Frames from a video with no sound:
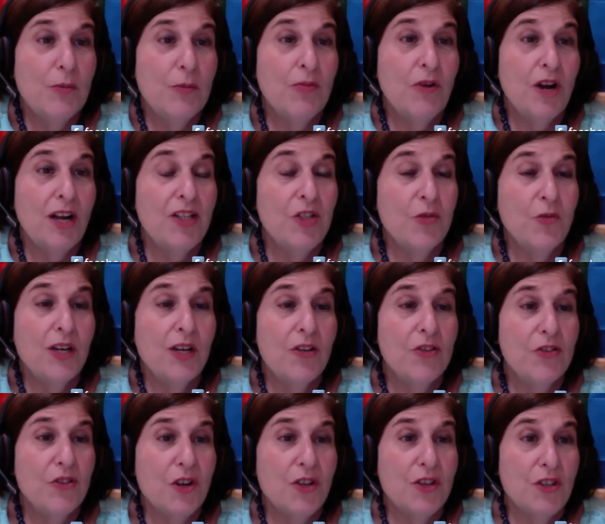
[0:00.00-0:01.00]
Where Pride
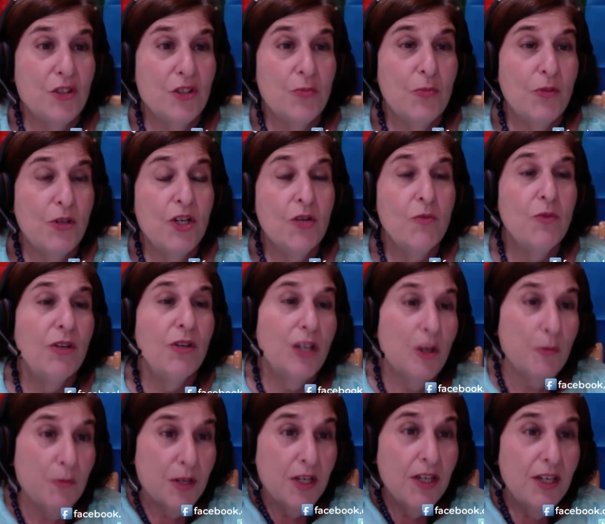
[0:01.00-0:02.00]
Dwells, or this book, will
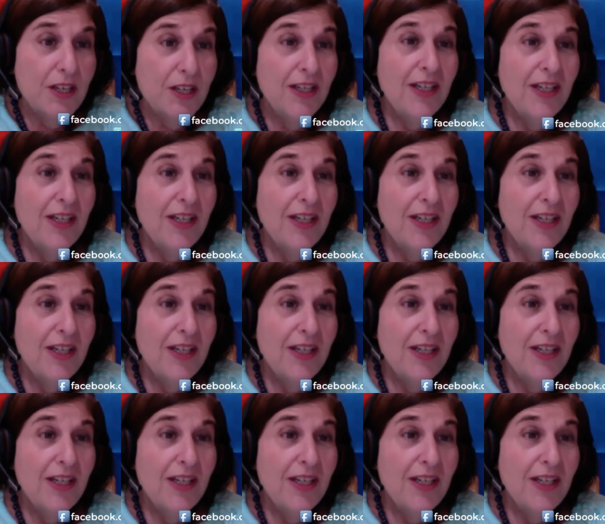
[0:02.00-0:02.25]
help